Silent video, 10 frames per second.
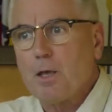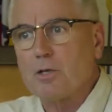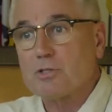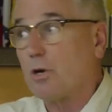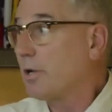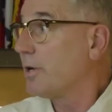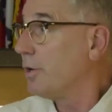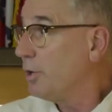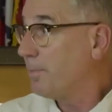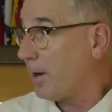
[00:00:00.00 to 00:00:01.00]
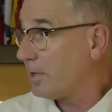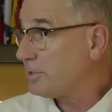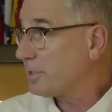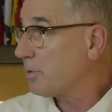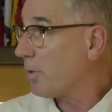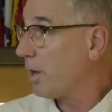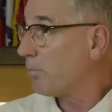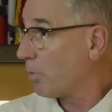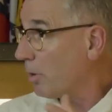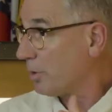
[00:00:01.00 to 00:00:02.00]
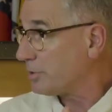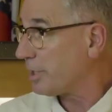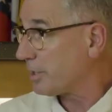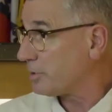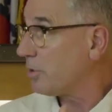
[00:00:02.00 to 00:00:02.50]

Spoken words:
started a new project around broiler chickens,